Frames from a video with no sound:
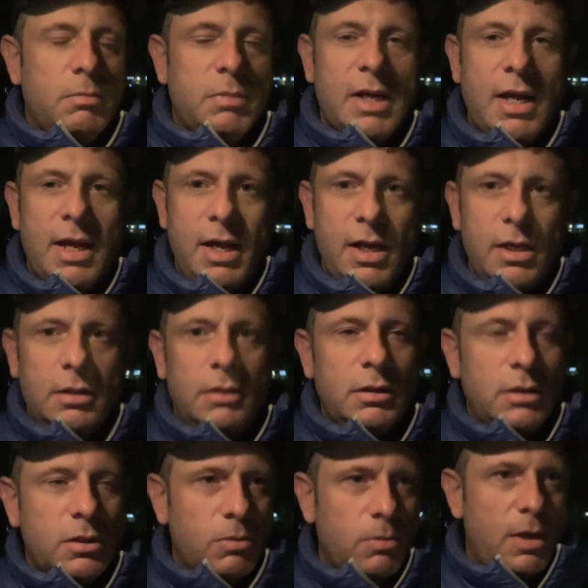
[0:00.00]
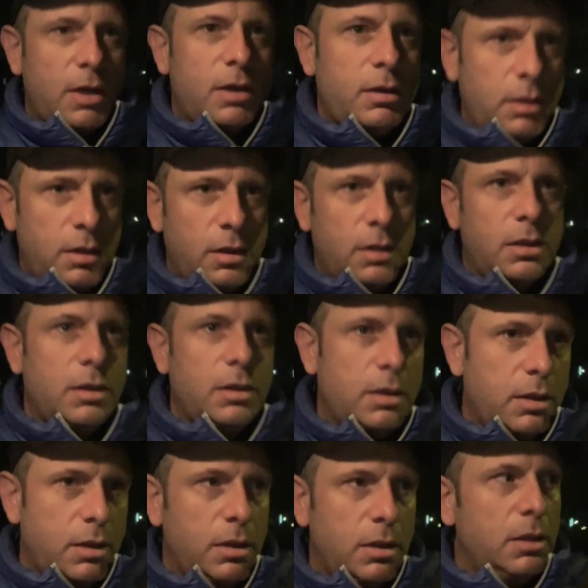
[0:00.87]
But I handled it correctly.
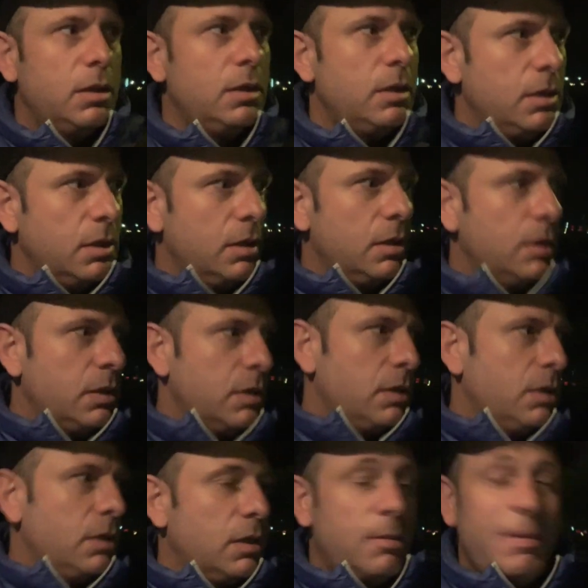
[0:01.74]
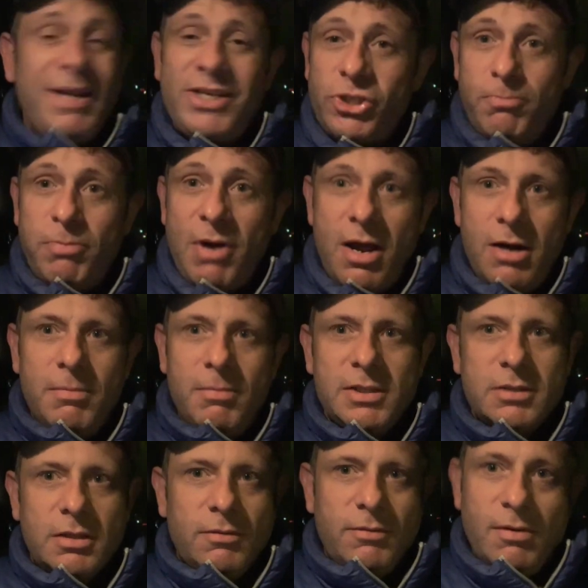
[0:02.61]
I'm actually proud of
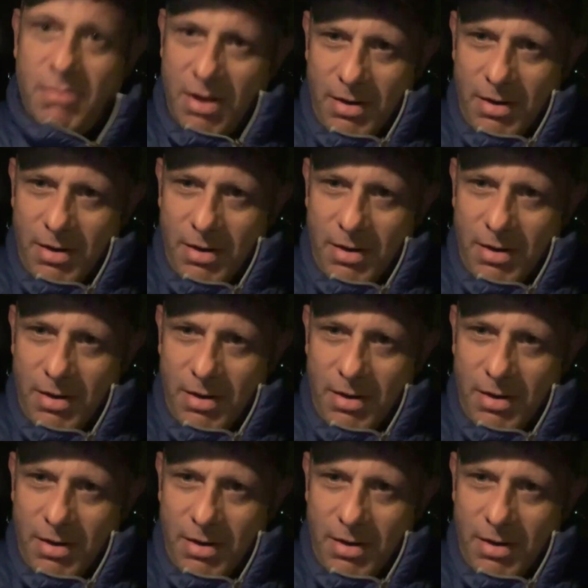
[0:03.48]
myself.